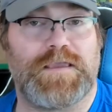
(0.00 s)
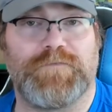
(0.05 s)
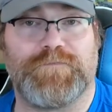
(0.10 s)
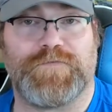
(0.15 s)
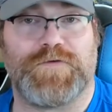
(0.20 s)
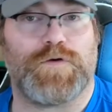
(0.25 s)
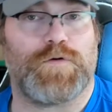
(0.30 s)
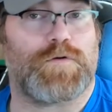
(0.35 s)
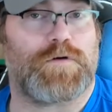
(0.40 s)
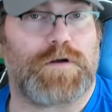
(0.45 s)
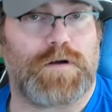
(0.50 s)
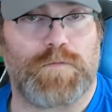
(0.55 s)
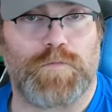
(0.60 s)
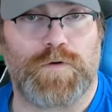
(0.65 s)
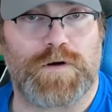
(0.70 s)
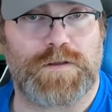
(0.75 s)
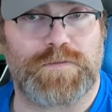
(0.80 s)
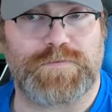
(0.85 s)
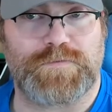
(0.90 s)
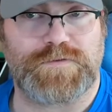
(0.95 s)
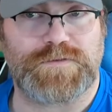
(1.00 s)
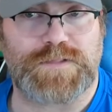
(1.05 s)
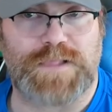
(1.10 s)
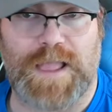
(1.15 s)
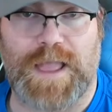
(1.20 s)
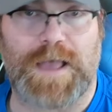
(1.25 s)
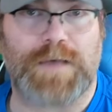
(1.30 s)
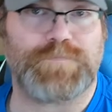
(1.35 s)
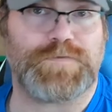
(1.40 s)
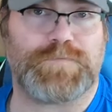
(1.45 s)
If you are at one of those
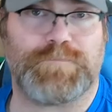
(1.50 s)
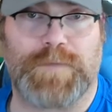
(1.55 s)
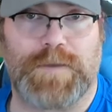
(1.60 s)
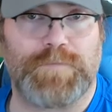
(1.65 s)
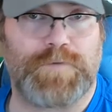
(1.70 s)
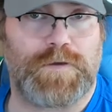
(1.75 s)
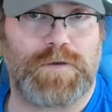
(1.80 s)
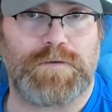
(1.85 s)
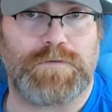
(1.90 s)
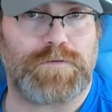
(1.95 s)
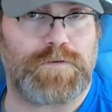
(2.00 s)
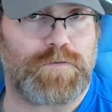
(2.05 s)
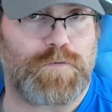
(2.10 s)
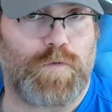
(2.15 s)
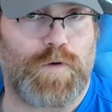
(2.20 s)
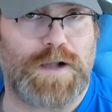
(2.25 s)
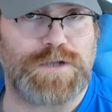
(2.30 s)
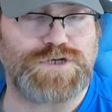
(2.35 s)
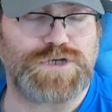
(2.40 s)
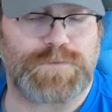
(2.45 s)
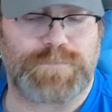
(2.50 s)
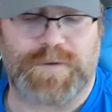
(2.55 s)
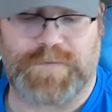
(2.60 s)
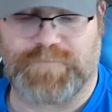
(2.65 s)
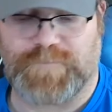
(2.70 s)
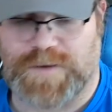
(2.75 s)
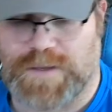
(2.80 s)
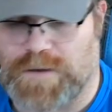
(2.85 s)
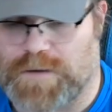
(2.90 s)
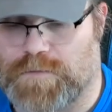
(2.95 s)
labs, maybe you're watching my
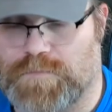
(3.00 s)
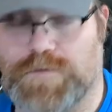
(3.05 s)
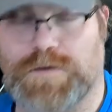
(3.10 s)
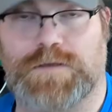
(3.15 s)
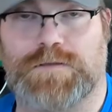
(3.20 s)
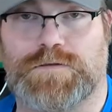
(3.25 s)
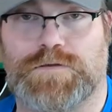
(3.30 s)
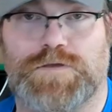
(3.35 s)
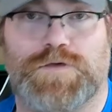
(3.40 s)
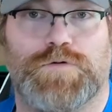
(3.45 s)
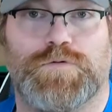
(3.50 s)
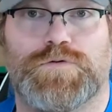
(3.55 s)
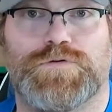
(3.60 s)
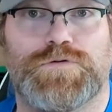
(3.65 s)
video and you will